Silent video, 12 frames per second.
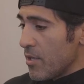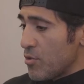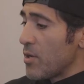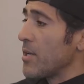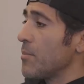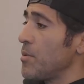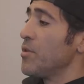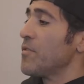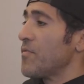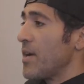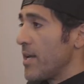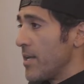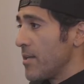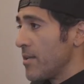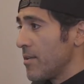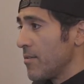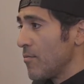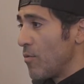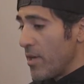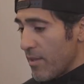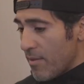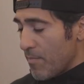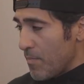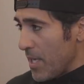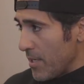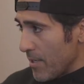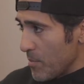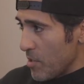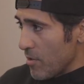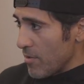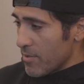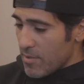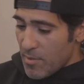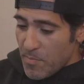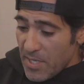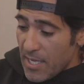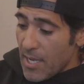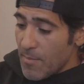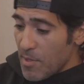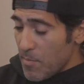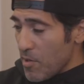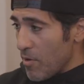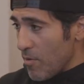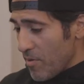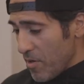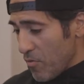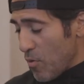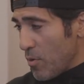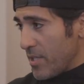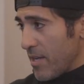trying to beautify it with painting murals. So it became the mural. We enrolled